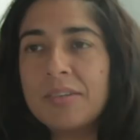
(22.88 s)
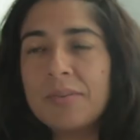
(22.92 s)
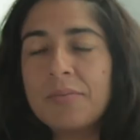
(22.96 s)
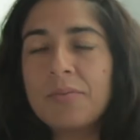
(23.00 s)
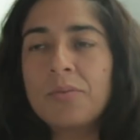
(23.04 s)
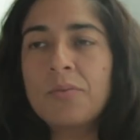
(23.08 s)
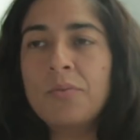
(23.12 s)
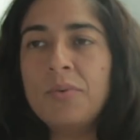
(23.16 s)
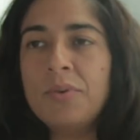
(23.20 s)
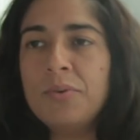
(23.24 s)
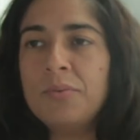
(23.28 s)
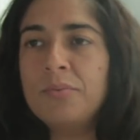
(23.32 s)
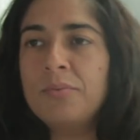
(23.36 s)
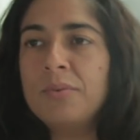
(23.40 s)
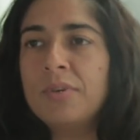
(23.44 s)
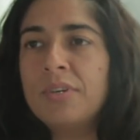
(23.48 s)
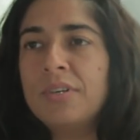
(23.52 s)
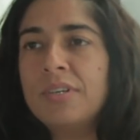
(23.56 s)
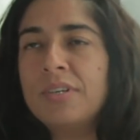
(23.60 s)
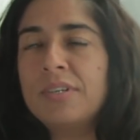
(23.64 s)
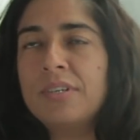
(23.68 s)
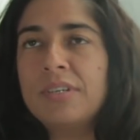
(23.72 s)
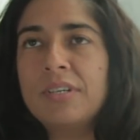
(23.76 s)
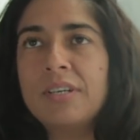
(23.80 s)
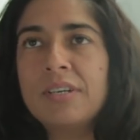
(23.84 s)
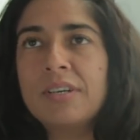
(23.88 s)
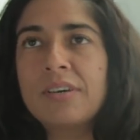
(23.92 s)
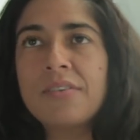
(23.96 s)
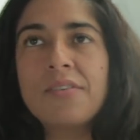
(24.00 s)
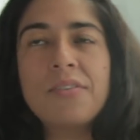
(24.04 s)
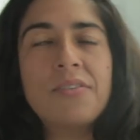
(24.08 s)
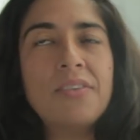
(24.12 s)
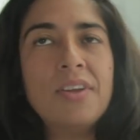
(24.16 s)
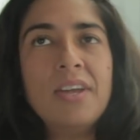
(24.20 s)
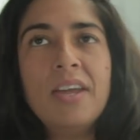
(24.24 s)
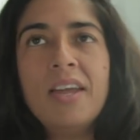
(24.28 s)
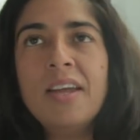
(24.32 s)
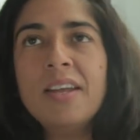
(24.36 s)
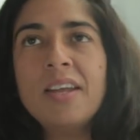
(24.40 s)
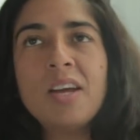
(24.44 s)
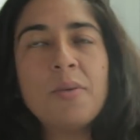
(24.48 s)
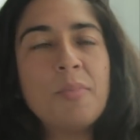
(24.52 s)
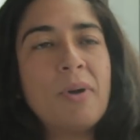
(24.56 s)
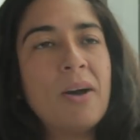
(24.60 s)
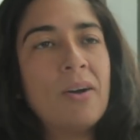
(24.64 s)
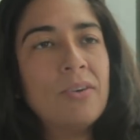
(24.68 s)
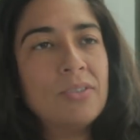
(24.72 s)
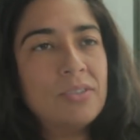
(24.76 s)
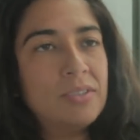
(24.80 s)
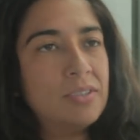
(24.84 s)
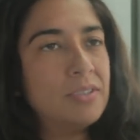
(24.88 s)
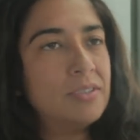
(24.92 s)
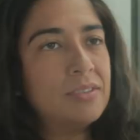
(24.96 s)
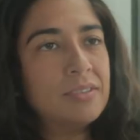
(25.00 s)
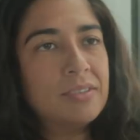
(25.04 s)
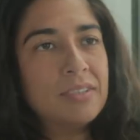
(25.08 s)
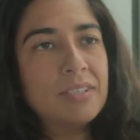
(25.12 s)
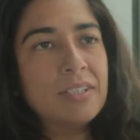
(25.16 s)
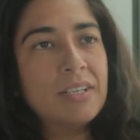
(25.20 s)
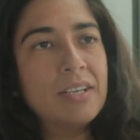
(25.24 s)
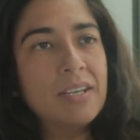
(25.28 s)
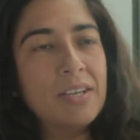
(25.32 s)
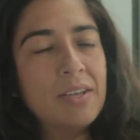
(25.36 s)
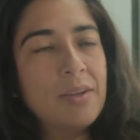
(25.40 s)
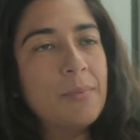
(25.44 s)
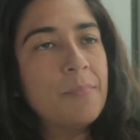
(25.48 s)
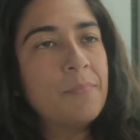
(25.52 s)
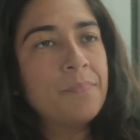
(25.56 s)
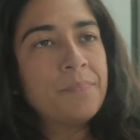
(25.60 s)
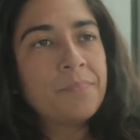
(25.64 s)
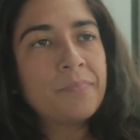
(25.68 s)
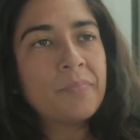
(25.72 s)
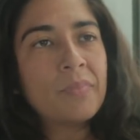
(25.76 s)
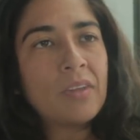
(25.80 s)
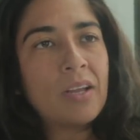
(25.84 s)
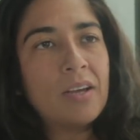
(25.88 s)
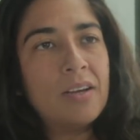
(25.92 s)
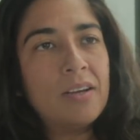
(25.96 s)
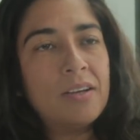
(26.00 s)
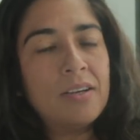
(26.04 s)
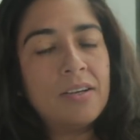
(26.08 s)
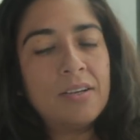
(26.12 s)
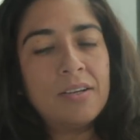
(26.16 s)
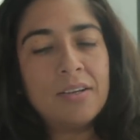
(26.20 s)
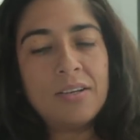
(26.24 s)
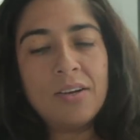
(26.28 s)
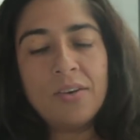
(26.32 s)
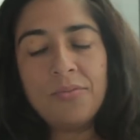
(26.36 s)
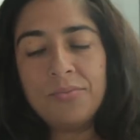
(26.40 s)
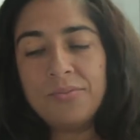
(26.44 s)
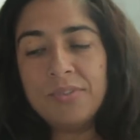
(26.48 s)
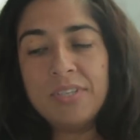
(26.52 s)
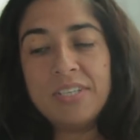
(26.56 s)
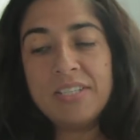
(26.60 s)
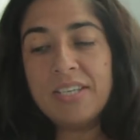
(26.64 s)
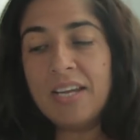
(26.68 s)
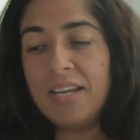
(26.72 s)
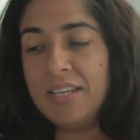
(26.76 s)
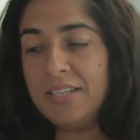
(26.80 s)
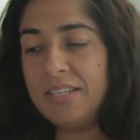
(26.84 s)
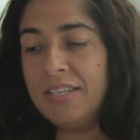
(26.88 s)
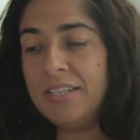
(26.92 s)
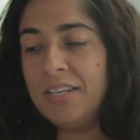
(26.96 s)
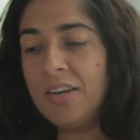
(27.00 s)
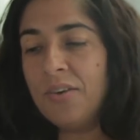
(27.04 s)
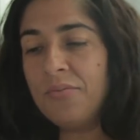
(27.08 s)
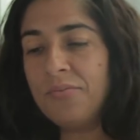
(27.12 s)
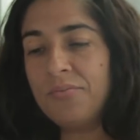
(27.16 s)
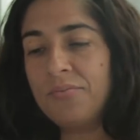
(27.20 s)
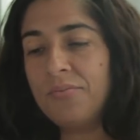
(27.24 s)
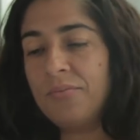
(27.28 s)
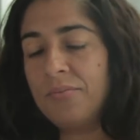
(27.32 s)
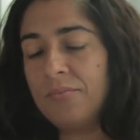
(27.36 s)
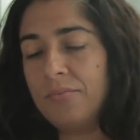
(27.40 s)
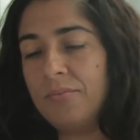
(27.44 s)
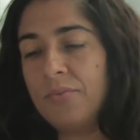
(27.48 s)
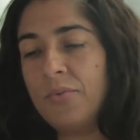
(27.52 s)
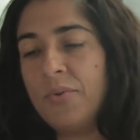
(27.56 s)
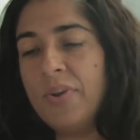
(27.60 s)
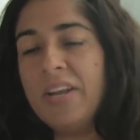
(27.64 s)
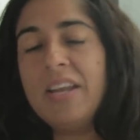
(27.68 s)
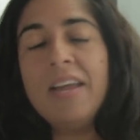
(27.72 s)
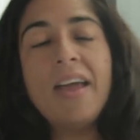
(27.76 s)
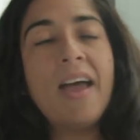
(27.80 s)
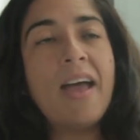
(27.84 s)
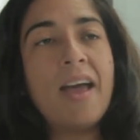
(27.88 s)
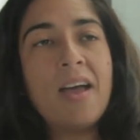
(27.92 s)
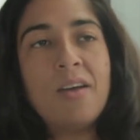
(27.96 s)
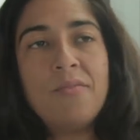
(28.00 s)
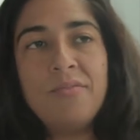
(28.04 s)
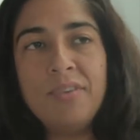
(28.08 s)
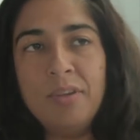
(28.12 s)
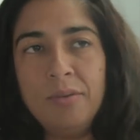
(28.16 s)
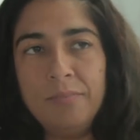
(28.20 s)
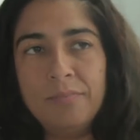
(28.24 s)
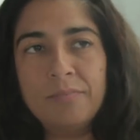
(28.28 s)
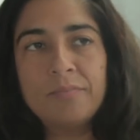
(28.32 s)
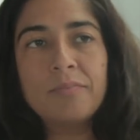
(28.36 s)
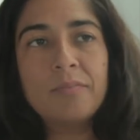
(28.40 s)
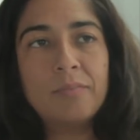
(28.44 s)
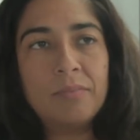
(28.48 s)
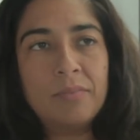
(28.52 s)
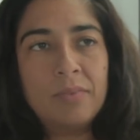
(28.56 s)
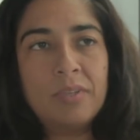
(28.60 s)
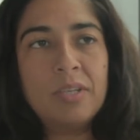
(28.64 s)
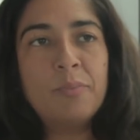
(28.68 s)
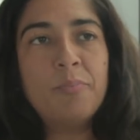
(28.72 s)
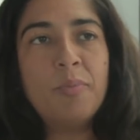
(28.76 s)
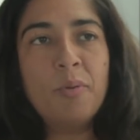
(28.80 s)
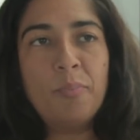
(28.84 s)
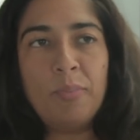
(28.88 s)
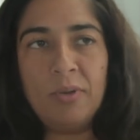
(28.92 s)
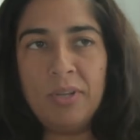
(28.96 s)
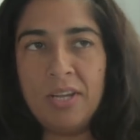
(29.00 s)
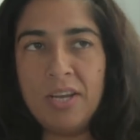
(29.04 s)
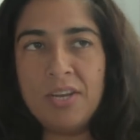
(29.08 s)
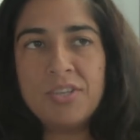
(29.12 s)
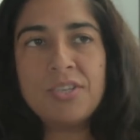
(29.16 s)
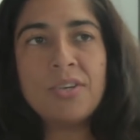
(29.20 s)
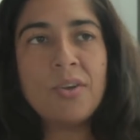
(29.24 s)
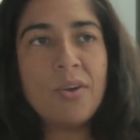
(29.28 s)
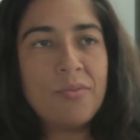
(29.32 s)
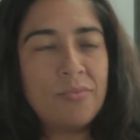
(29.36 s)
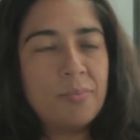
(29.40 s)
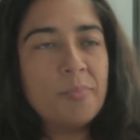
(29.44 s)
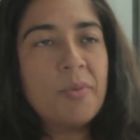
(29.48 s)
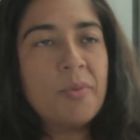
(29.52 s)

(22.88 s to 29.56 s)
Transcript: We were thinking about. Uh, uh, this idea of really having the population of